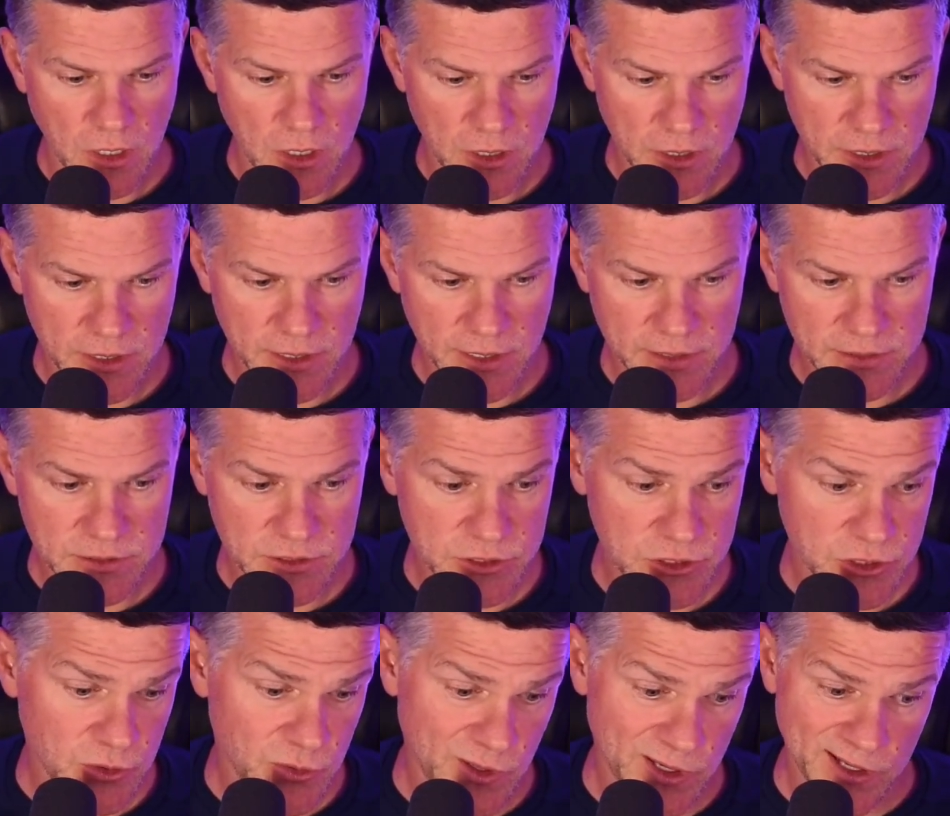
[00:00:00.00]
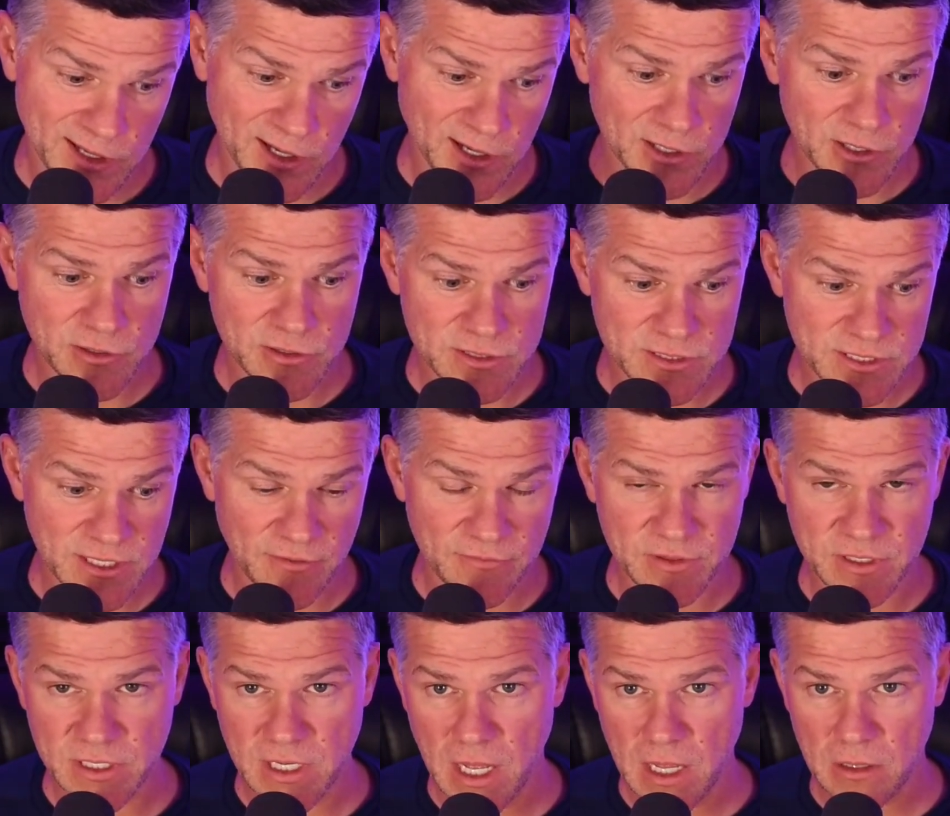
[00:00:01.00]
connected to a $170
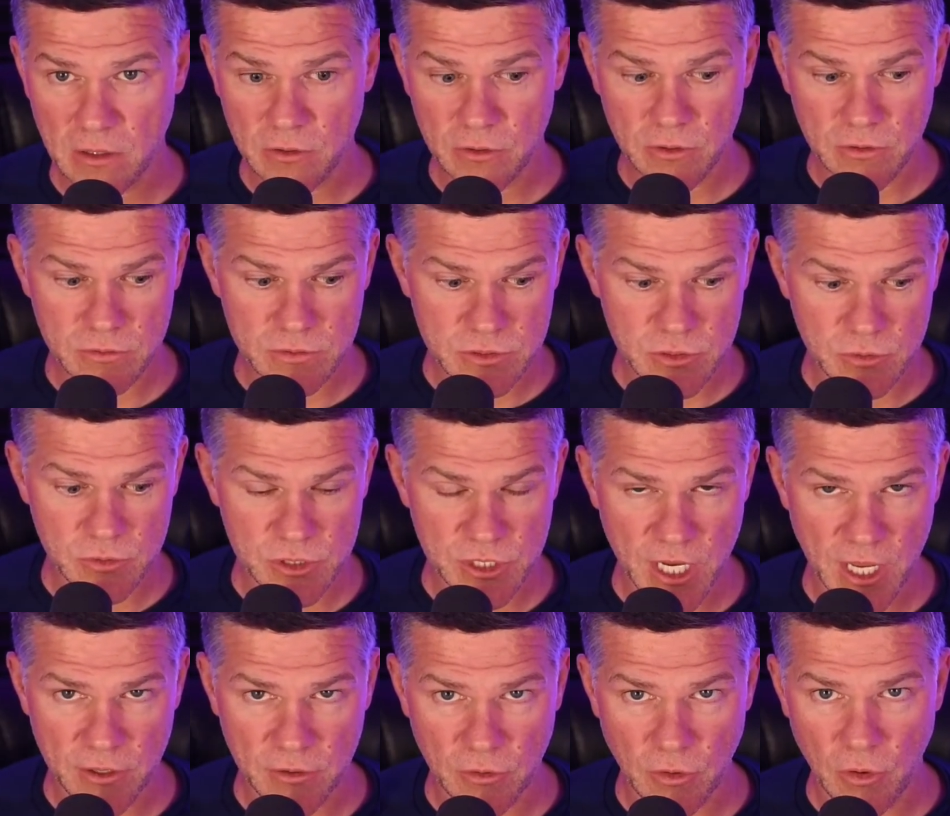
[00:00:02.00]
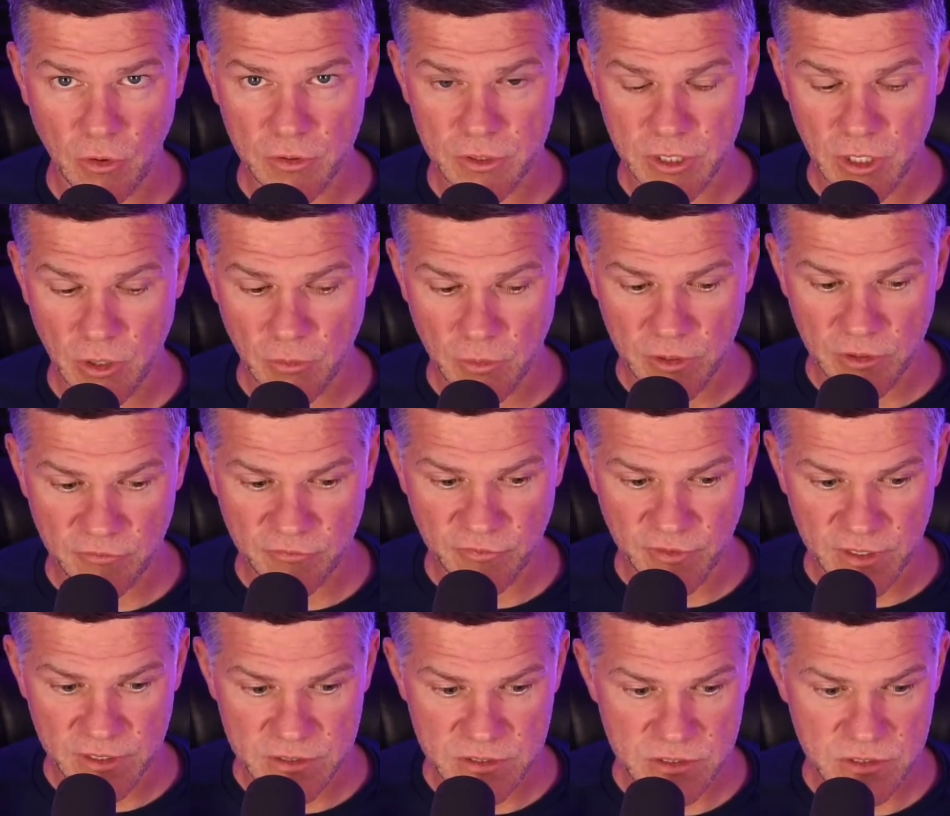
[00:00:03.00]
2-channel audio
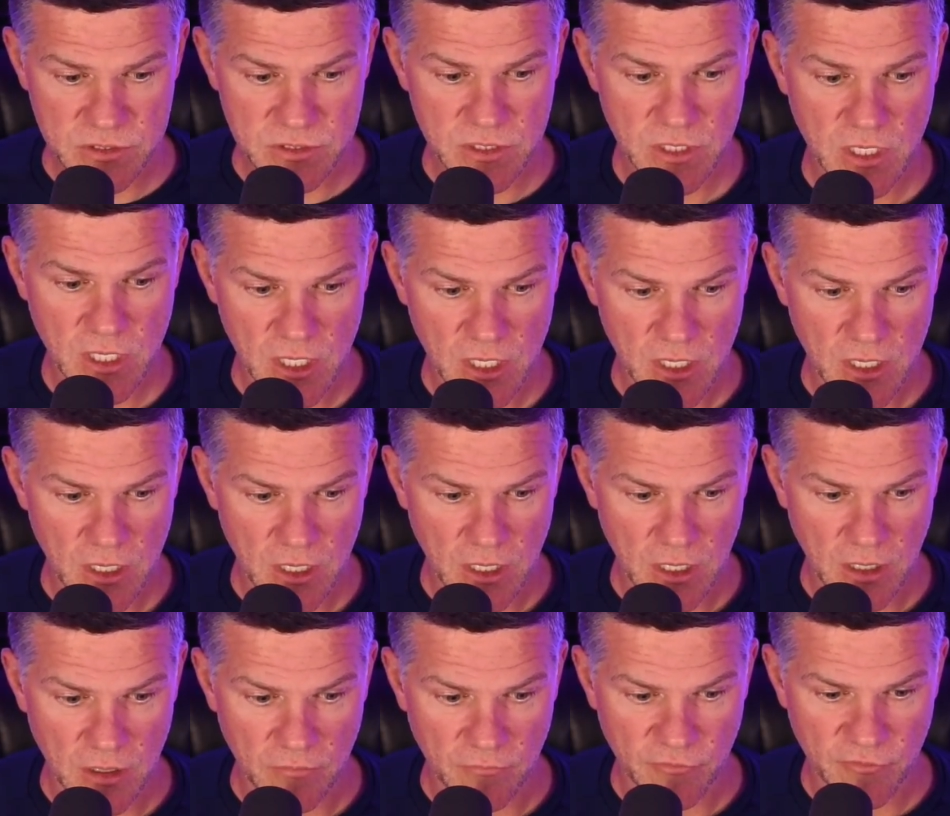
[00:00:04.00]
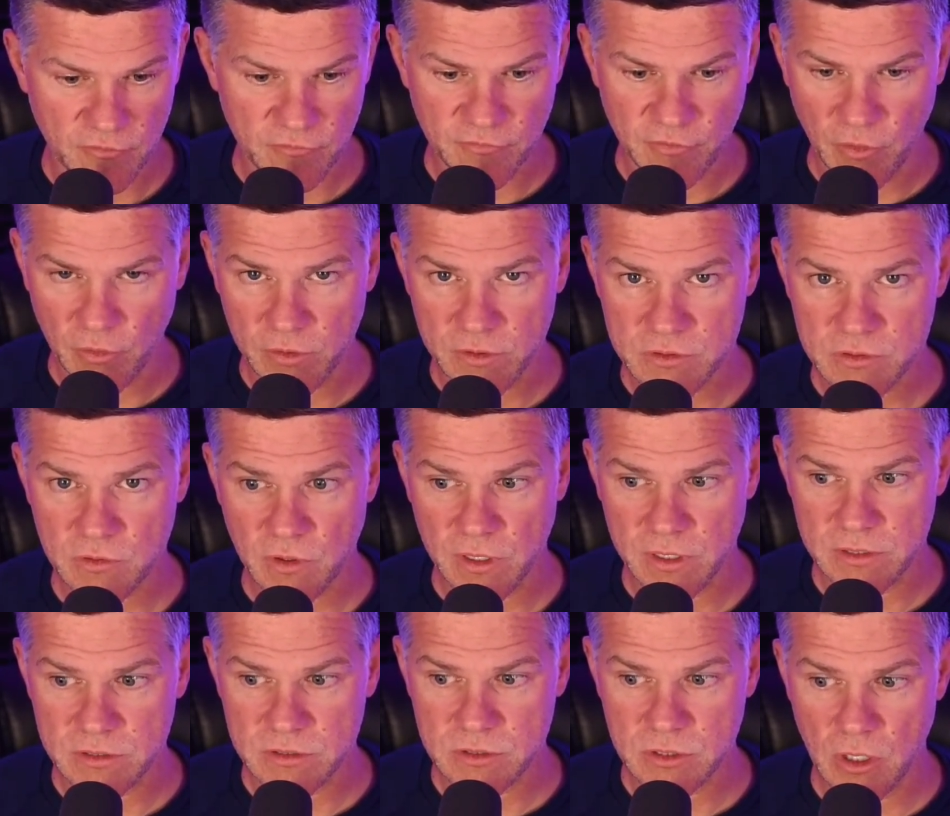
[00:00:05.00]
interface from
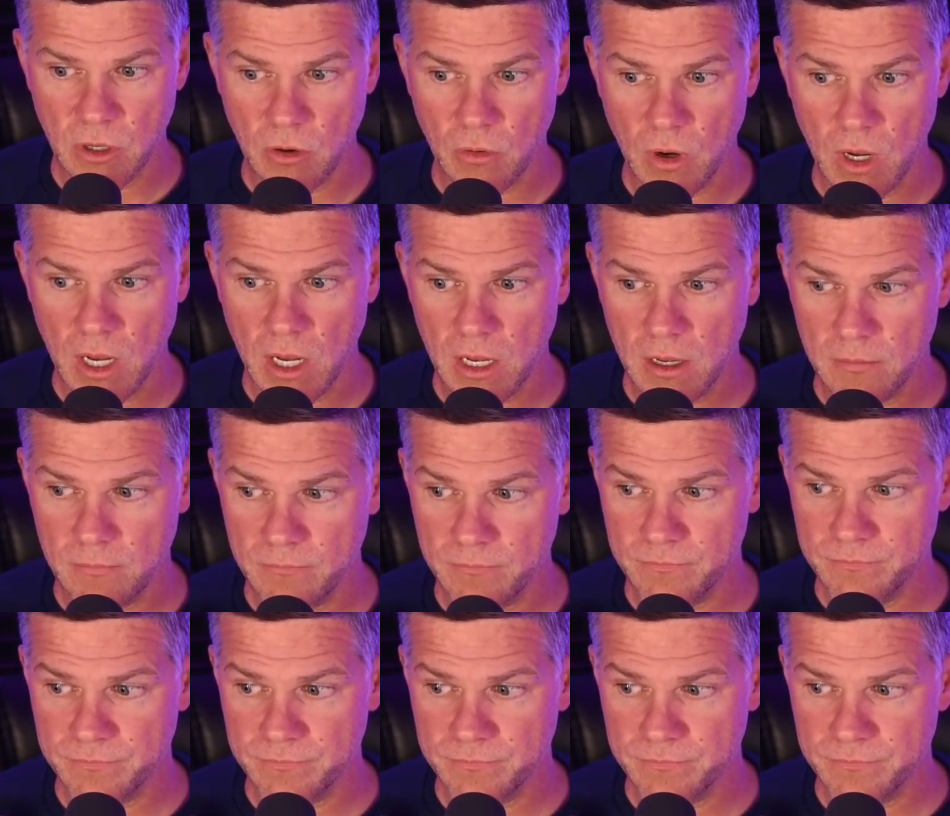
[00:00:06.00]
Focusrite. So